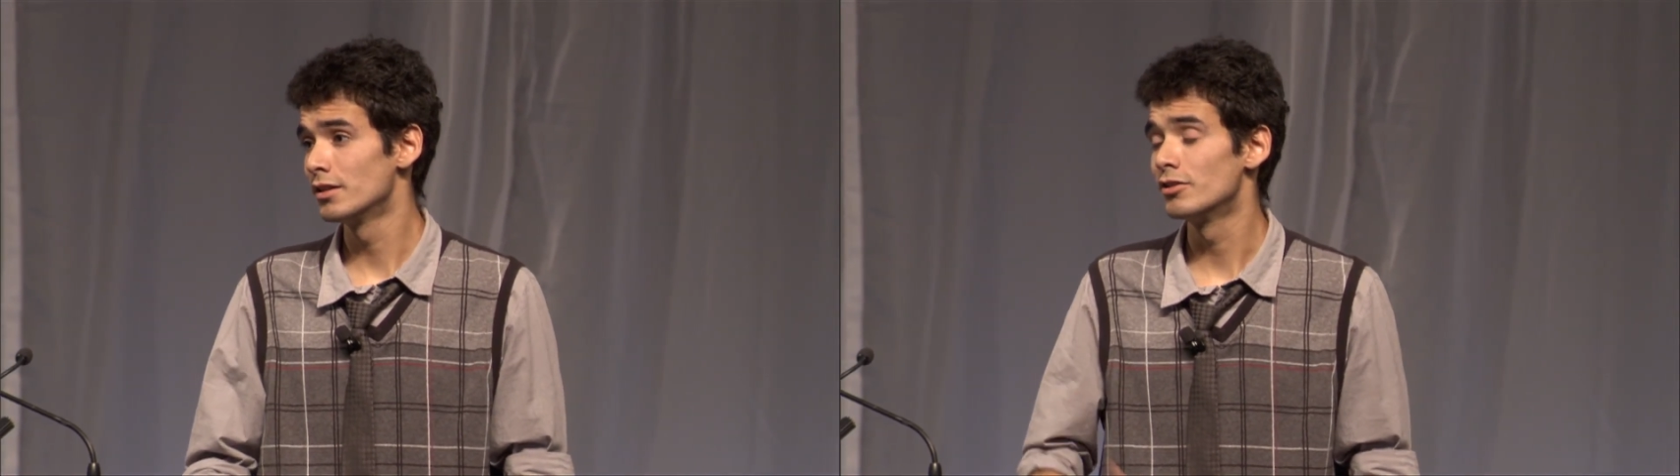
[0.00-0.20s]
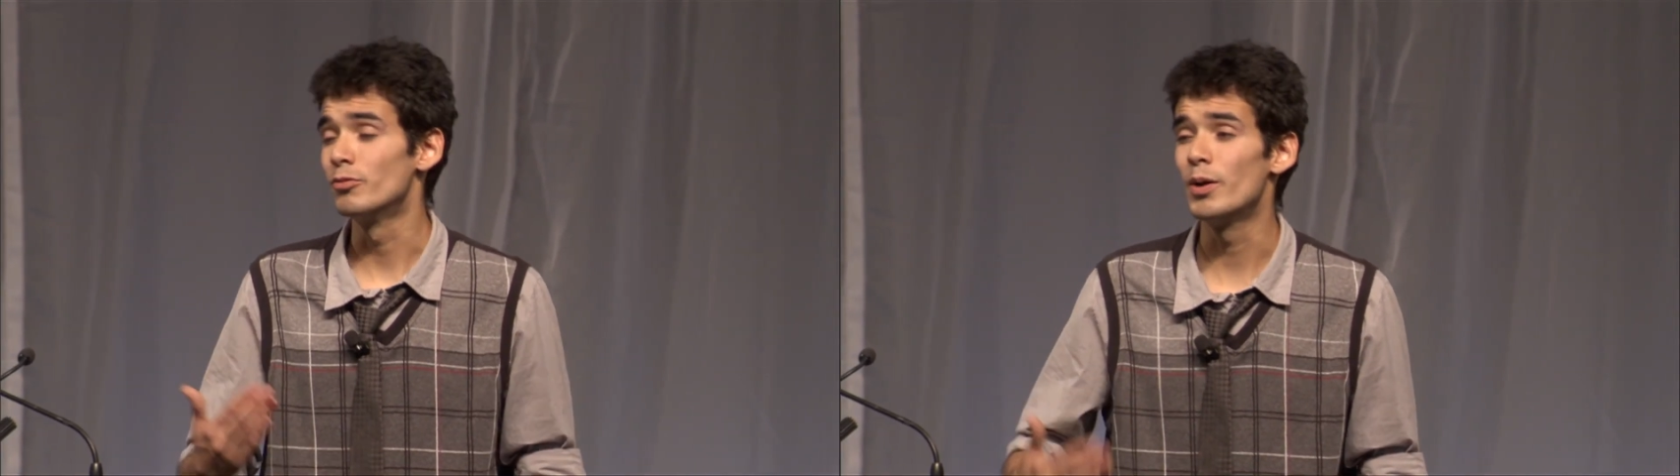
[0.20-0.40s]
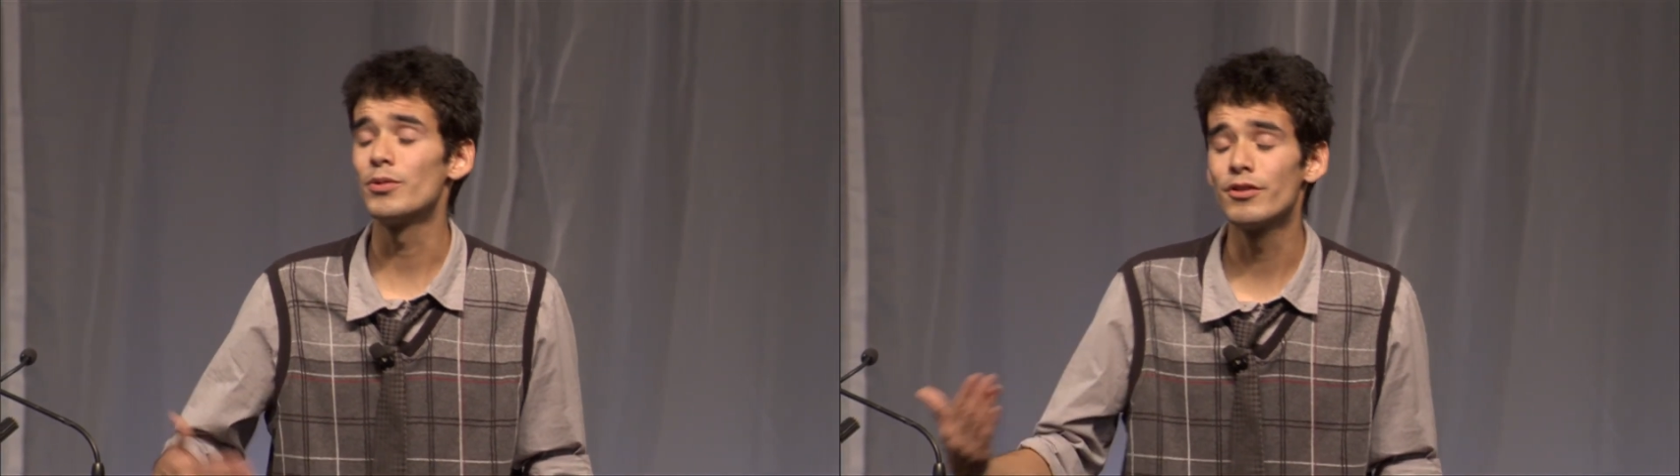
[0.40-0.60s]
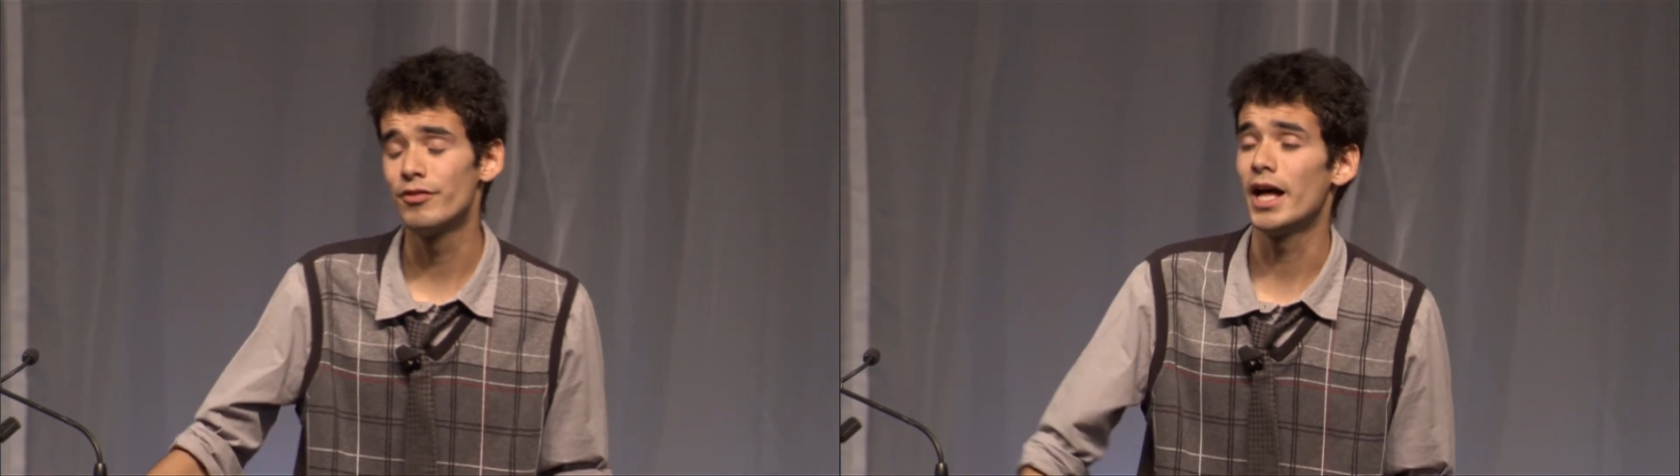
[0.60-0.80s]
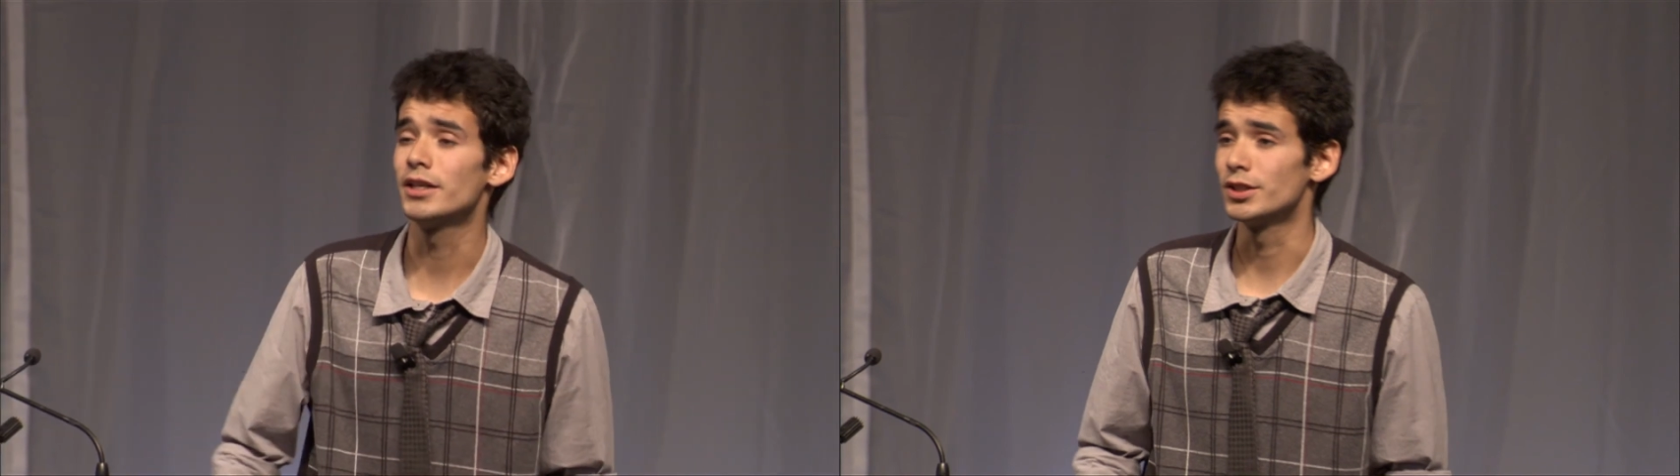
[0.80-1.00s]
Remember the
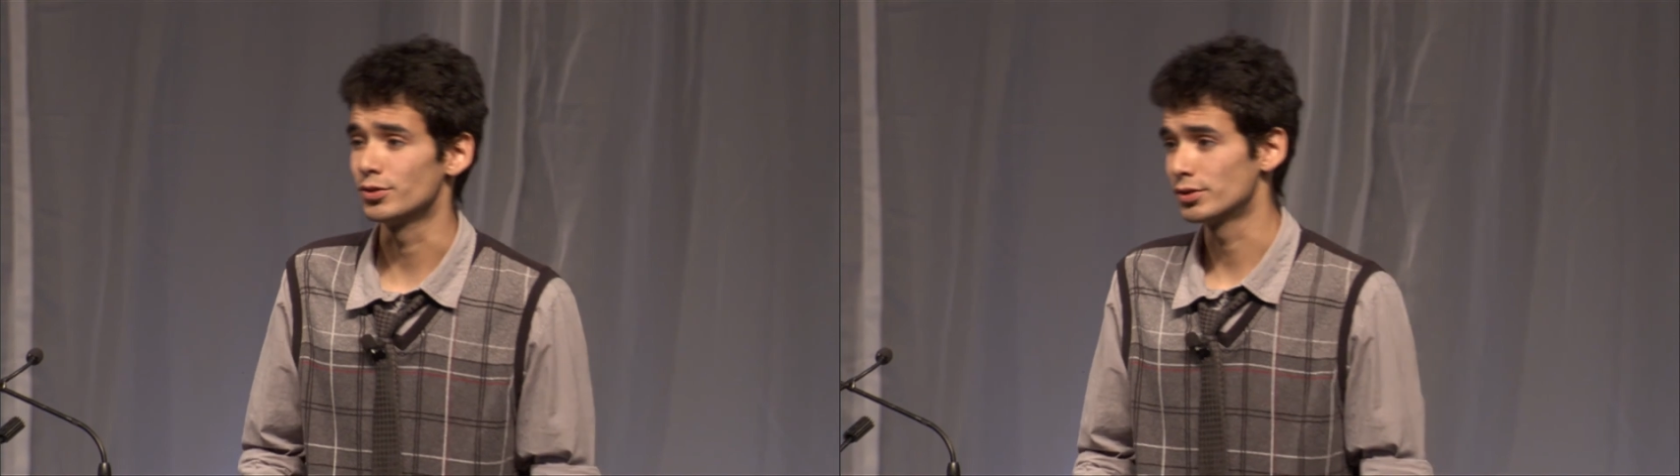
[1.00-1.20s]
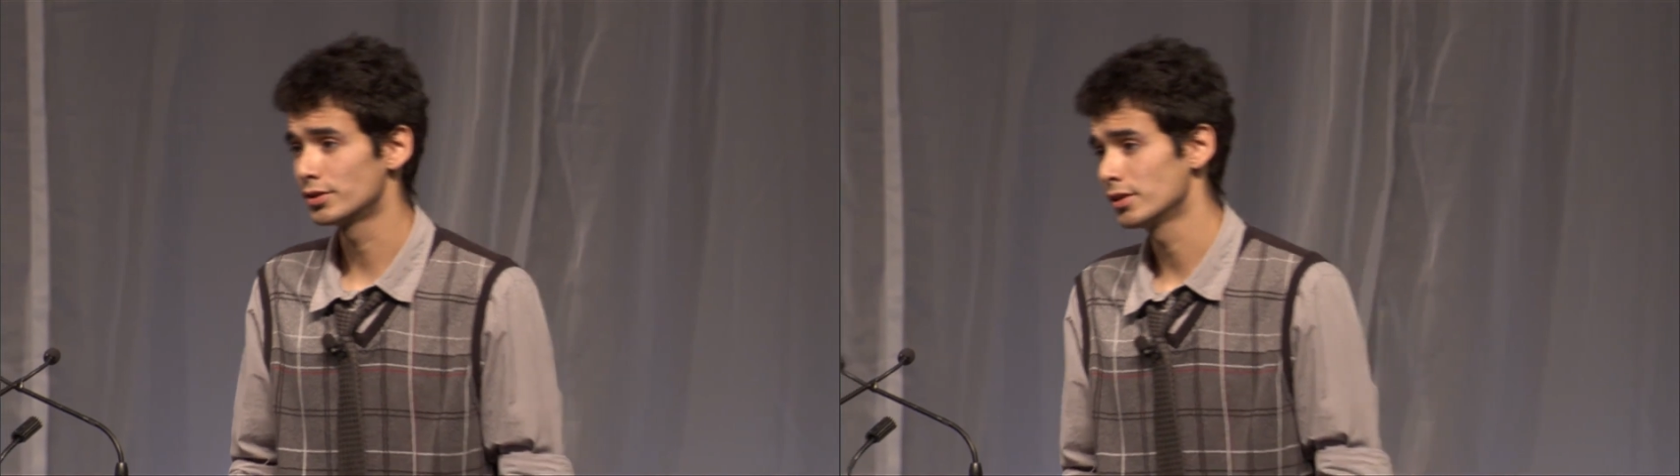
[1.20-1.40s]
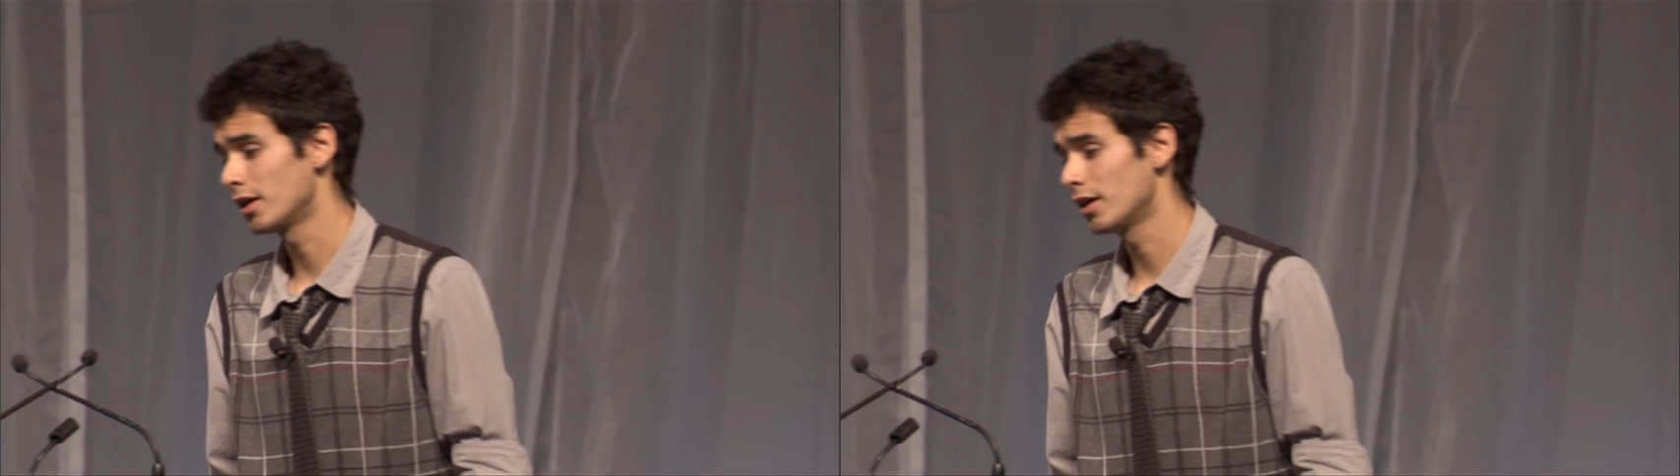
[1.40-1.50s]
values